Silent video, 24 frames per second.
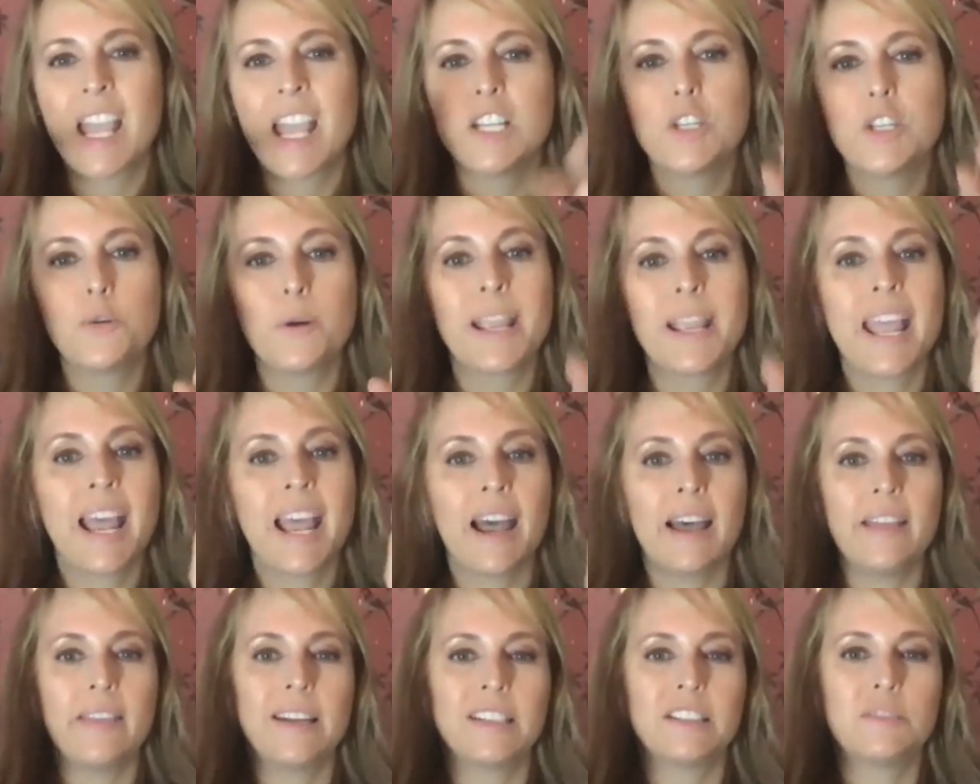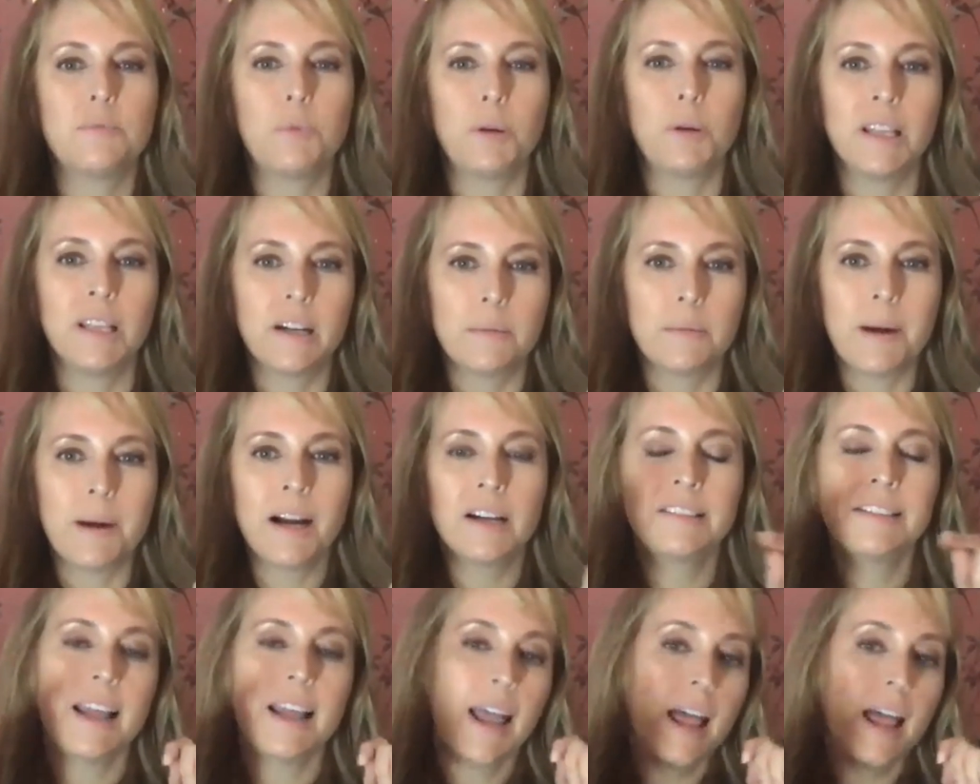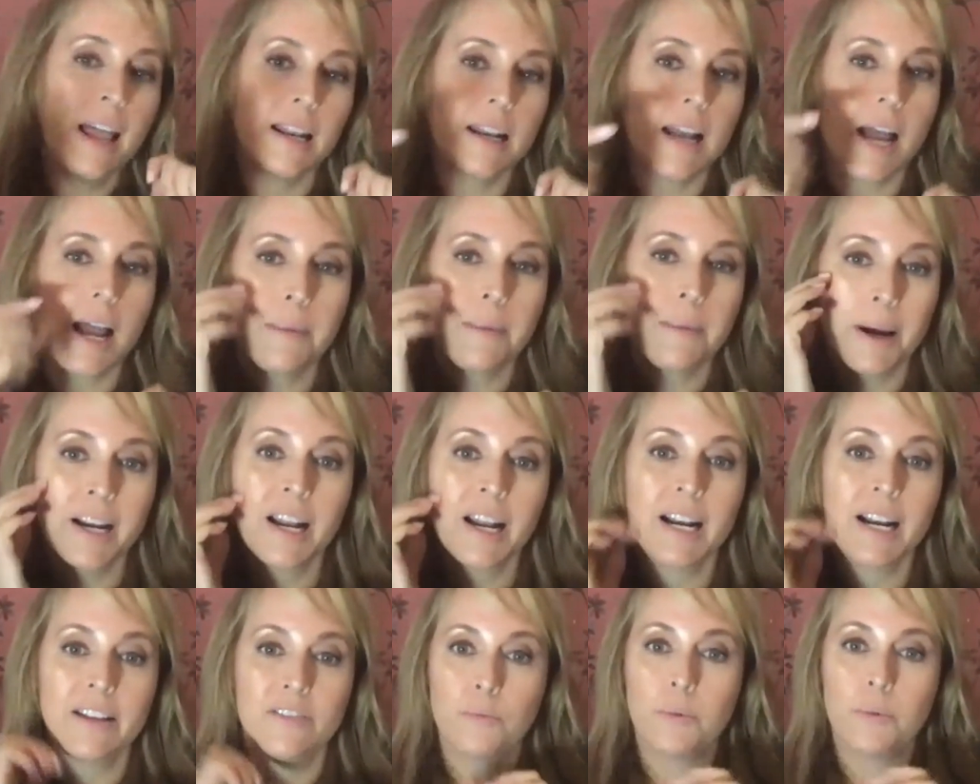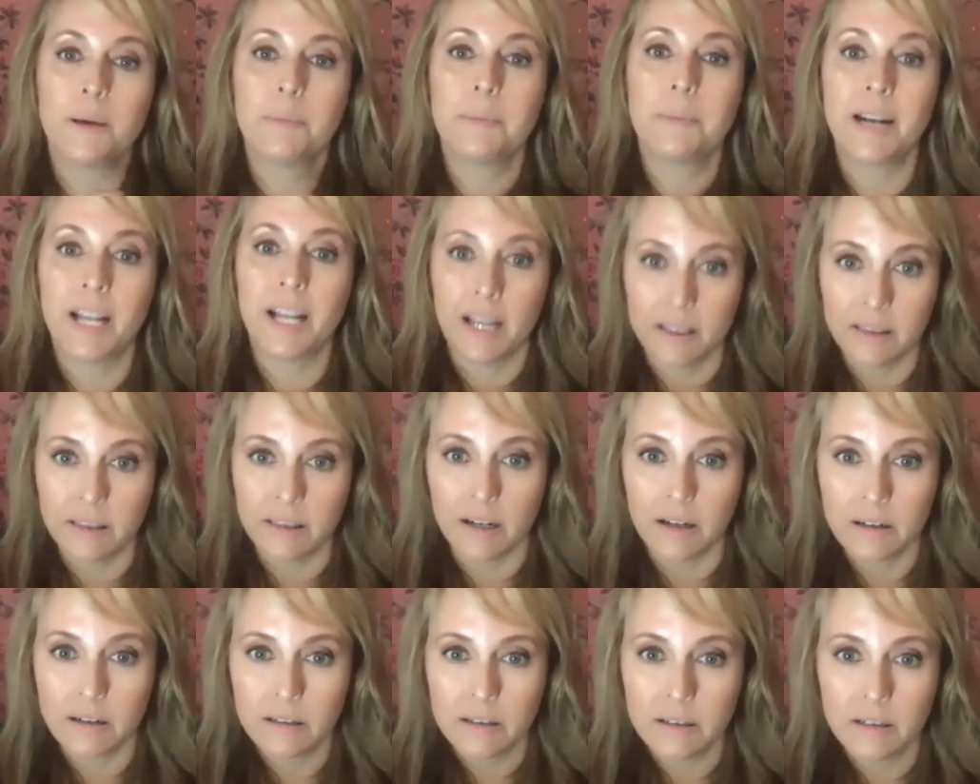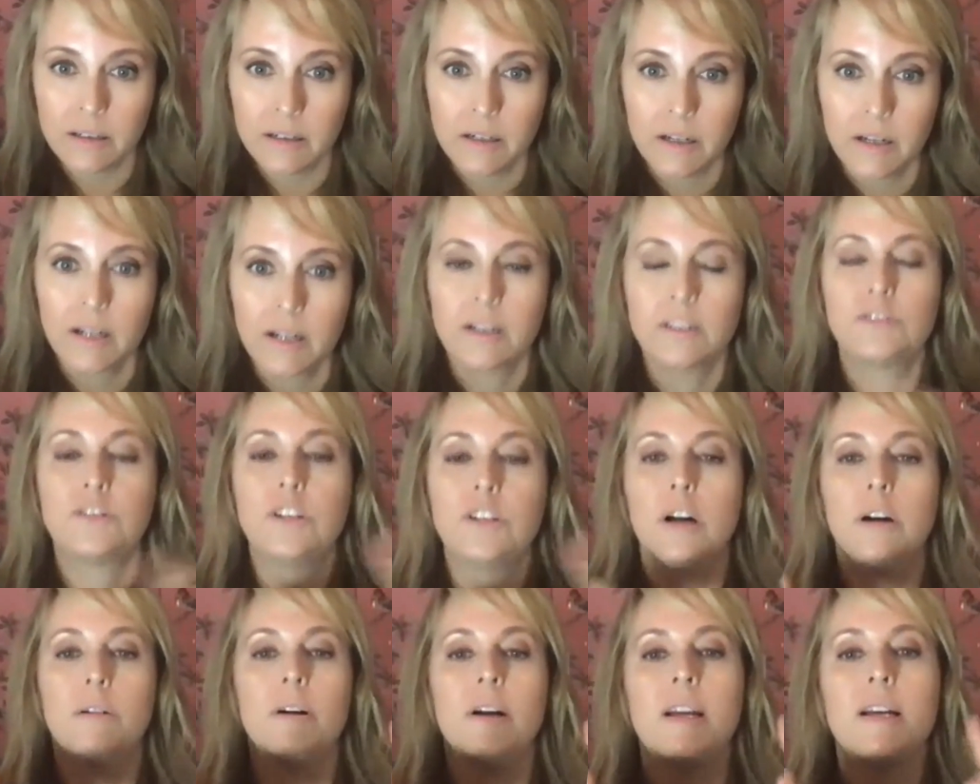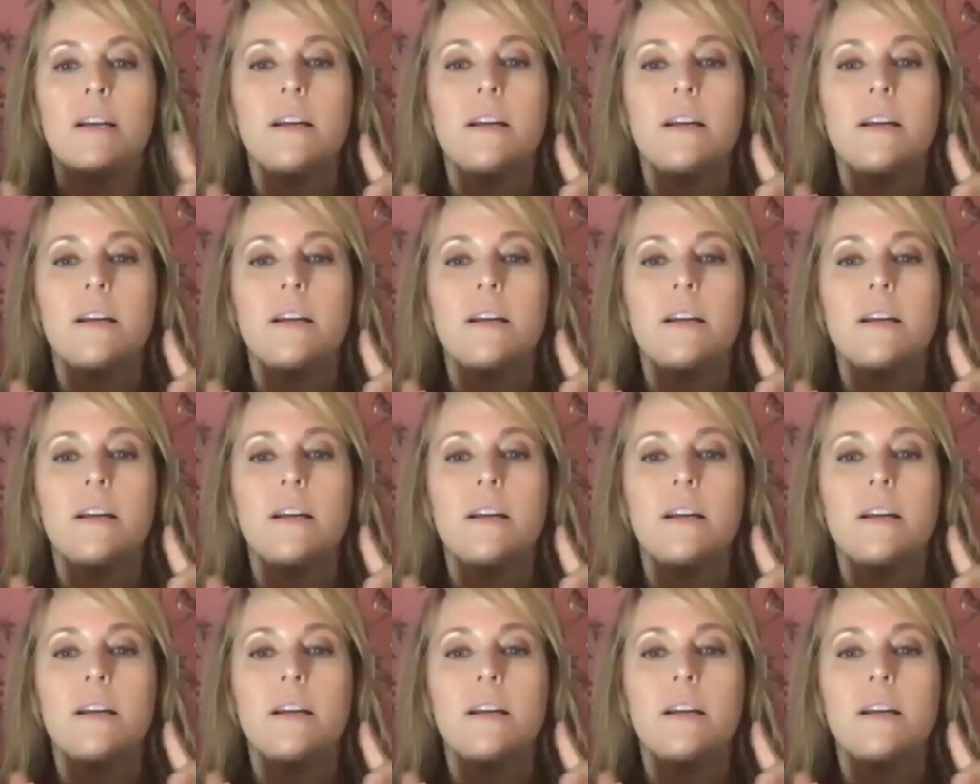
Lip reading: To a cat, that's 1 litter box, and I might not even be able to get there. So